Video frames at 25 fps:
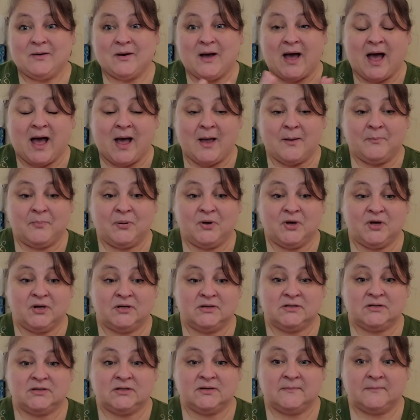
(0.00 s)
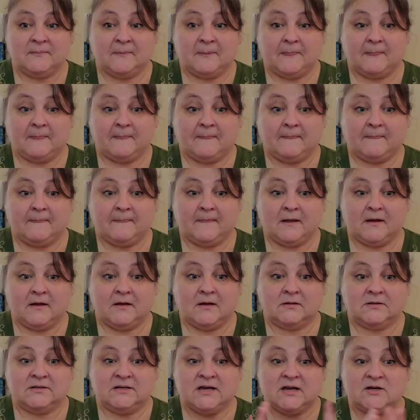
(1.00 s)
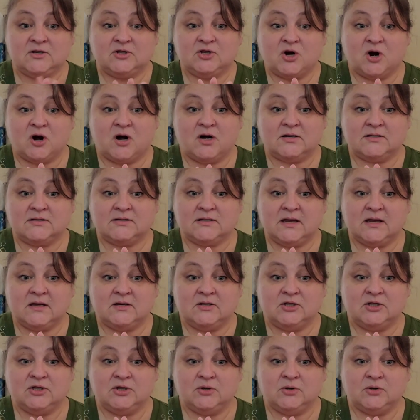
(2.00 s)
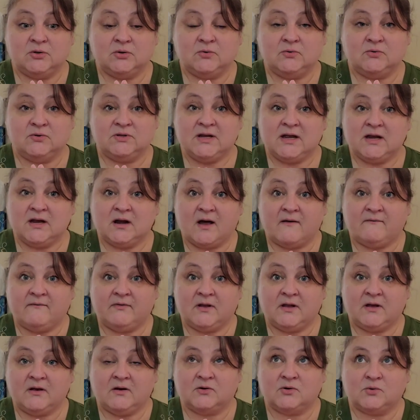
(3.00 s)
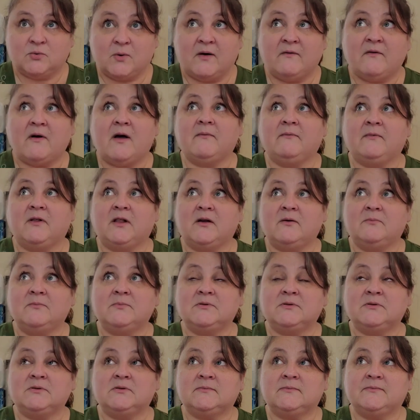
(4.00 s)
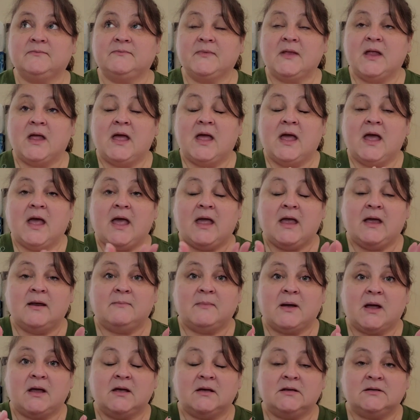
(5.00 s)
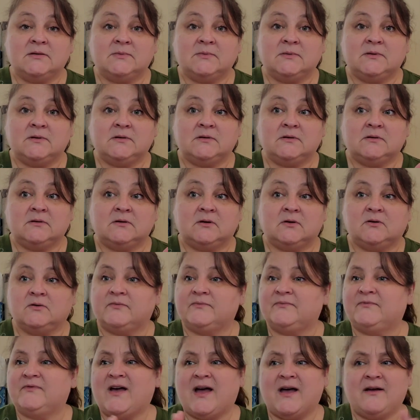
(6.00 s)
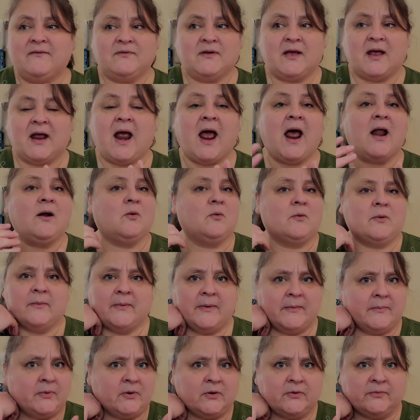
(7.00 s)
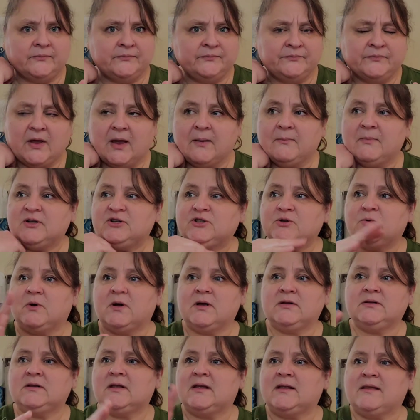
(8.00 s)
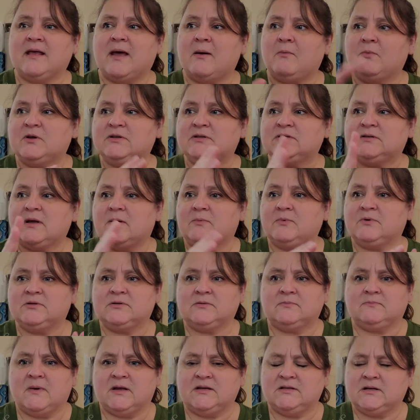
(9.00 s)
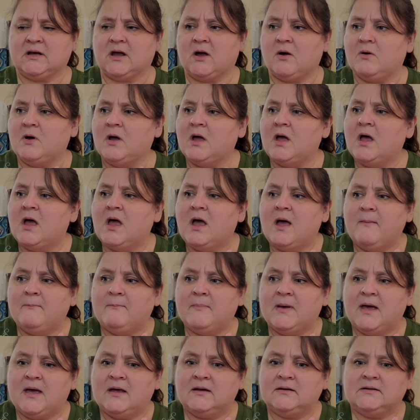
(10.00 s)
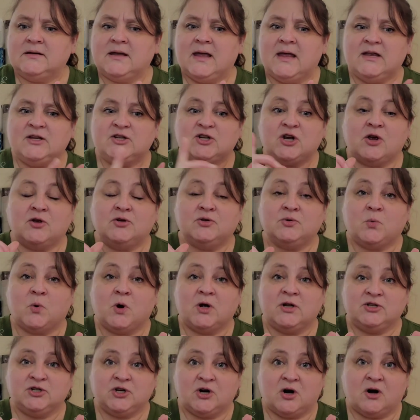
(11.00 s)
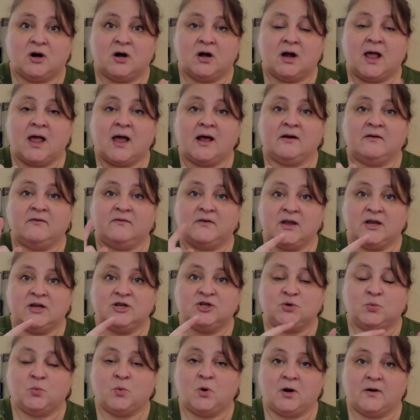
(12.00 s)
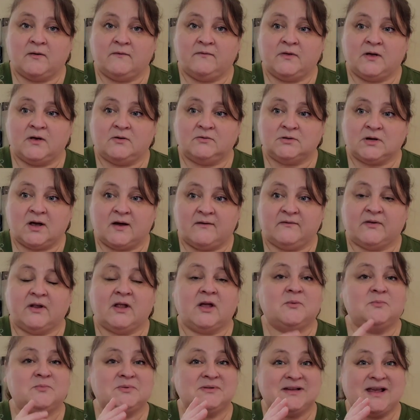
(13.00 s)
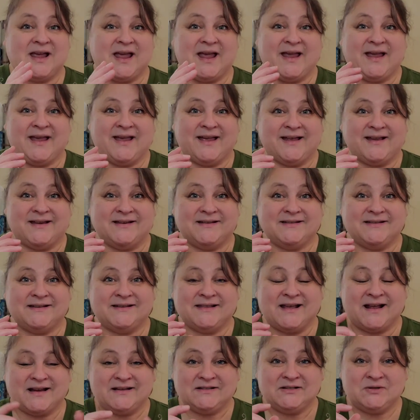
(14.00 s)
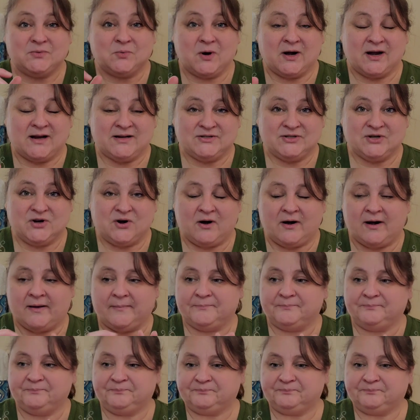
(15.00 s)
I put 10 charts into 10 envelope or 12 envelopes. And my husband, or five, I don't remember how much it was. Uh, that was that was months ago. But he chose one chart out of each one of those envelopes. And that's what I started.